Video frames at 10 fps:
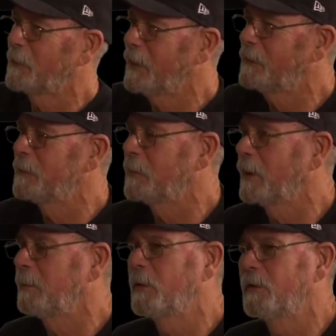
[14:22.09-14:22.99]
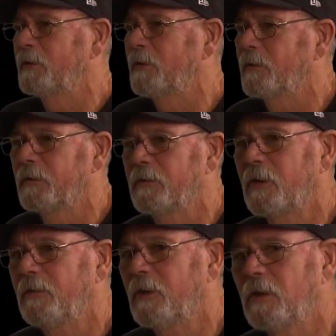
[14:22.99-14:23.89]
Christ as my personal
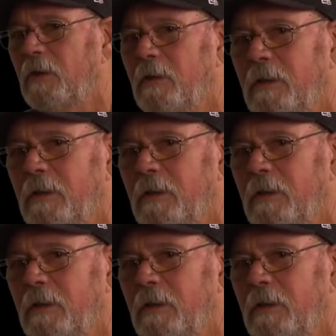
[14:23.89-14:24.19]
Savior,